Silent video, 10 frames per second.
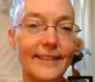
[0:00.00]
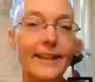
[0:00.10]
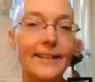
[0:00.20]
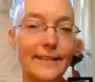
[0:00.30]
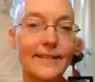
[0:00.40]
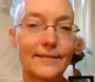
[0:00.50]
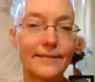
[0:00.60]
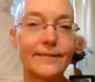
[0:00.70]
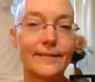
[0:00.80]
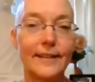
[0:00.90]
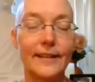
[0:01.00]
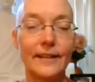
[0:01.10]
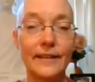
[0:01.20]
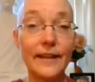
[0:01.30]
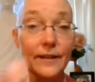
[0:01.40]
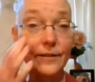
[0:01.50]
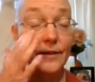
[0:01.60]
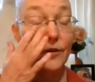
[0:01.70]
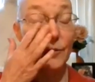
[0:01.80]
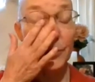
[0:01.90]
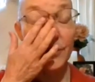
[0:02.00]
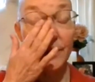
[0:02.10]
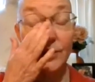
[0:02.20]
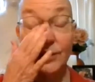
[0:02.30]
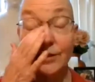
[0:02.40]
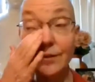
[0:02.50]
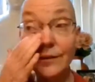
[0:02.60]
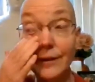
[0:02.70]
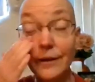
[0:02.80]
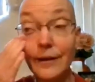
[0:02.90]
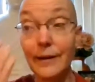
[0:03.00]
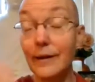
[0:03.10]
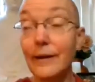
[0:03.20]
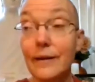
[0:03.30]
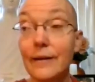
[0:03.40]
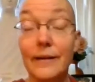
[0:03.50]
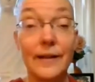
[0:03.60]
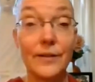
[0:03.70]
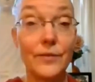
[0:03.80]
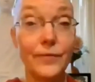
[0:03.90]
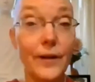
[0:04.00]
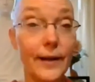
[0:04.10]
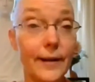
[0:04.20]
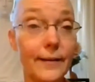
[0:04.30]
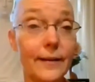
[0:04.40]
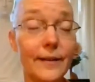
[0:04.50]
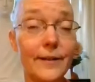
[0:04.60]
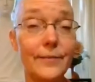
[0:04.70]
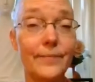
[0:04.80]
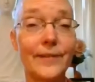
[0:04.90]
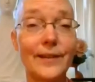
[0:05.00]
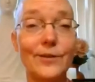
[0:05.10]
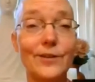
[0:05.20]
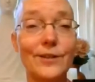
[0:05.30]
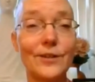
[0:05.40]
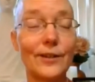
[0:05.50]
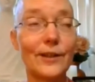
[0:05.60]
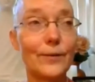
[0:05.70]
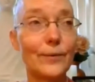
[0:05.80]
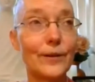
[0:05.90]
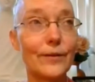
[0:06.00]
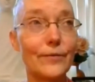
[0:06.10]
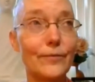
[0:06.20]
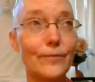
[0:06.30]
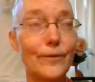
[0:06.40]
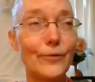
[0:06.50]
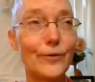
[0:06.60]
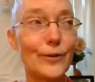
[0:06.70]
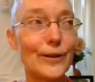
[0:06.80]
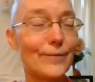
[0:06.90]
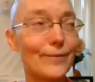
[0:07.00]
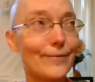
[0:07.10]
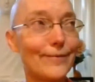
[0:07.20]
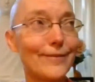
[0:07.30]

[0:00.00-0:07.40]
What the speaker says: Yes. Yes. Self-protection is fine. I was just talking with a very